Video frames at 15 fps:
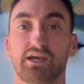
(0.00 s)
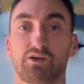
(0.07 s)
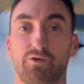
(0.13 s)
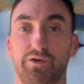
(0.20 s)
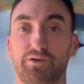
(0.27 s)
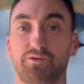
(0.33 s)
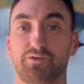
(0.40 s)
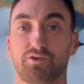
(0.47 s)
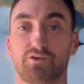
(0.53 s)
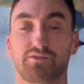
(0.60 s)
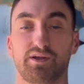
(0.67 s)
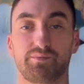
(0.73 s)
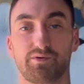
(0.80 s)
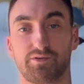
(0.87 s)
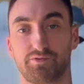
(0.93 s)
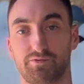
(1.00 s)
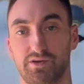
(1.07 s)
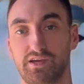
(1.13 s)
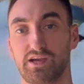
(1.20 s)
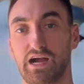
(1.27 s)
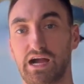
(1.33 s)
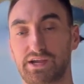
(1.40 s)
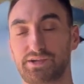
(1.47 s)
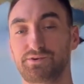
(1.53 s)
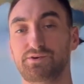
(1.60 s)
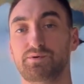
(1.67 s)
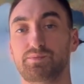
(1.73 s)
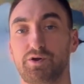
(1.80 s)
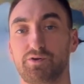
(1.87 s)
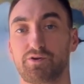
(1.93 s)
Cranial nerve number 3,
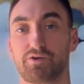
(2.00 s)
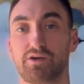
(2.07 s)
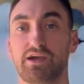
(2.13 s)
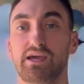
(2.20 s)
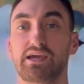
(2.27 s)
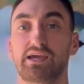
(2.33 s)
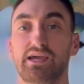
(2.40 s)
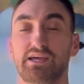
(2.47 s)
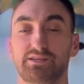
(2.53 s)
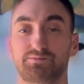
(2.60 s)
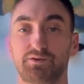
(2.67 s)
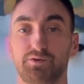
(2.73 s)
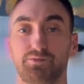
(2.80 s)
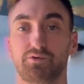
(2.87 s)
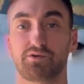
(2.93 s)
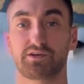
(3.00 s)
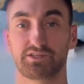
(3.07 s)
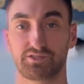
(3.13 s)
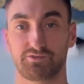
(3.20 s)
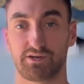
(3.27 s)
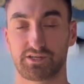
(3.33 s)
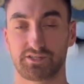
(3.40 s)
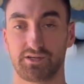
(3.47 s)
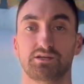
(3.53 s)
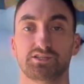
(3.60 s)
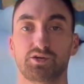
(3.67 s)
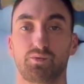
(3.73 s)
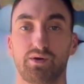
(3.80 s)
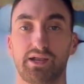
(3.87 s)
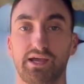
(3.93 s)
oculomotor, is pupil constriction.
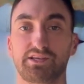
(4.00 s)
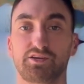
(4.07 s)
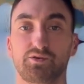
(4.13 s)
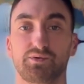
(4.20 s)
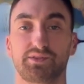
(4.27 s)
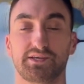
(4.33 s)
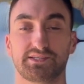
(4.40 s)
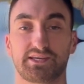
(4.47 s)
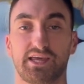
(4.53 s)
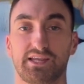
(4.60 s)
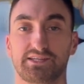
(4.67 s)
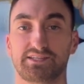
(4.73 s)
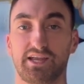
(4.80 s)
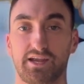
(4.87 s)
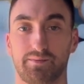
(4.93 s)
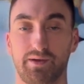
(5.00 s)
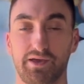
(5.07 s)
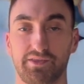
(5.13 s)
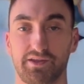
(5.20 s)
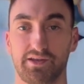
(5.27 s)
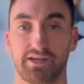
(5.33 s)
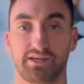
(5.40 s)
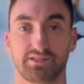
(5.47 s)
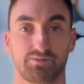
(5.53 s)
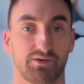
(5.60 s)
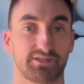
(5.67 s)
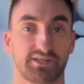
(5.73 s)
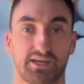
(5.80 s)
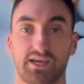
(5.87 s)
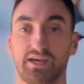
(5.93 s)
So what I do with this kinesthetic method is,
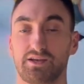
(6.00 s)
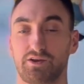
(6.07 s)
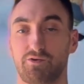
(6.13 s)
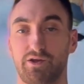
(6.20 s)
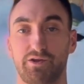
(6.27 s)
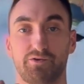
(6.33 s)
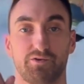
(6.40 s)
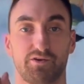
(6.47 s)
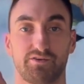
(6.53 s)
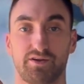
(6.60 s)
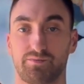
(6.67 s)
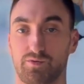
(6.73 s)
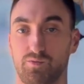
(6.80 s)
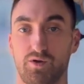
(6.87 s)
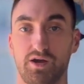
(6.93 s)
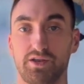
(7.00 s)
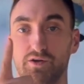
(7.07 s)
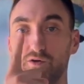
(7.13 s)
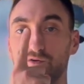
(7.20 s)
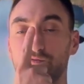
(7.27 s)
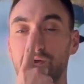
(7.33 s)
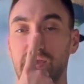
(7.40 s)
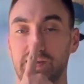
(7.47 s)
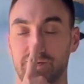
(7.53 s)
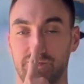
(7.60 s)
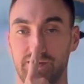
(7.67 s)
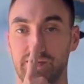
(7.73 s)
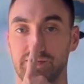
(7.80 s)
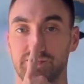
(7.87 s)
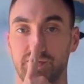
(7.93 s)
once again, cranial nerve number 1,
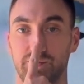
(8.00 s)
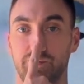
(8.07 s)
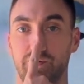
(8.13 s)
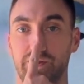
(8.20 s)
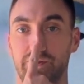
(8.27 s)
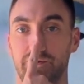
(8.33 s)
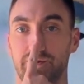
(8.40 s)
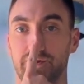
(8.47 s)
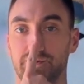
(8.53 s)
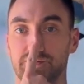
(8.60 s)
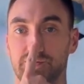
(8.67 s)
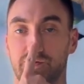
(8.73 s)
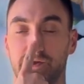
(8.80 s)
olfactory. So you point at your nose.